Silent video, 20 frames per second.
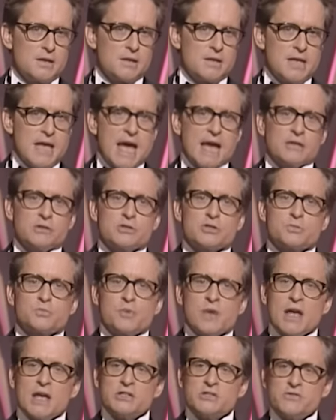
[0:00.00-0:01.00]
The Actors
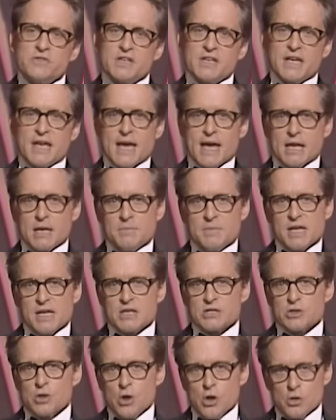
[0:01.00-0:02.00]
Branch of the Academy,
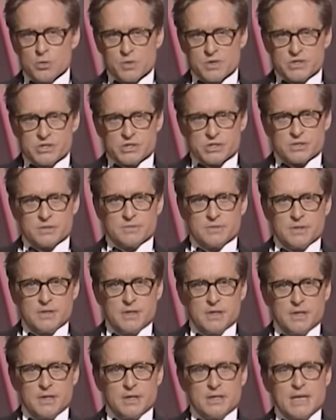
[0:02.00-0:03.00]
as always,
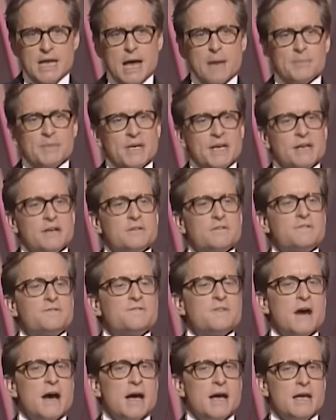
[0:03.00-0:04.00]
nominated
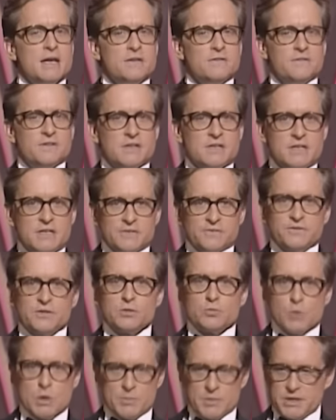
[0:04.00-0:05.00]
five
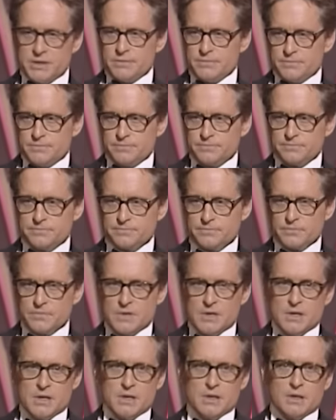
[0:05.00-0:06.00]
gifted women.
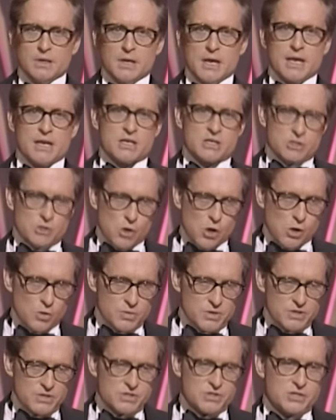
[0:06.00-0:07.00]
And as
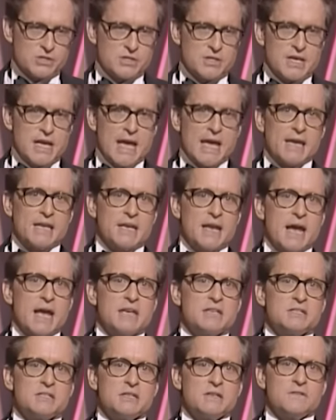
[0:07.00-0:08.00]
always, the
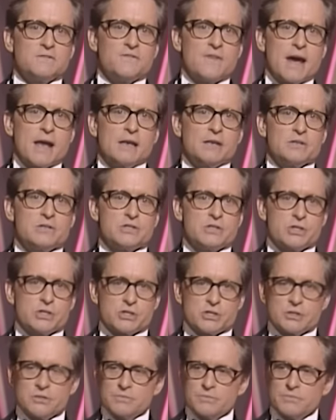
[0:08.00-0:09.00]
agonizing final
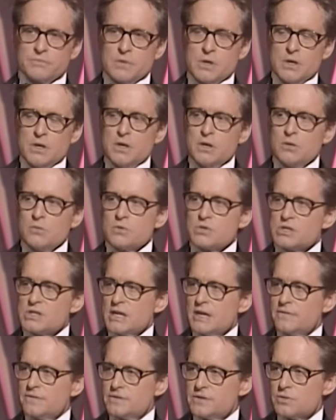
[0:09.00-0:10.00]
decision was
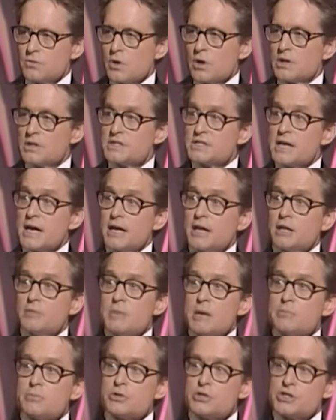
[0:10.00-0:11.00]
left to our entire
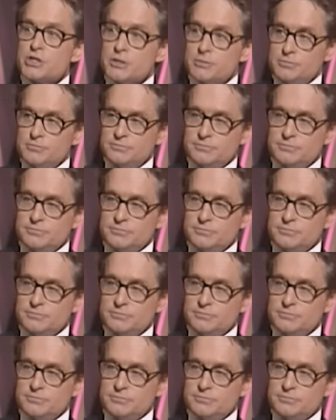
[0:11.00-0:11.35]
membership.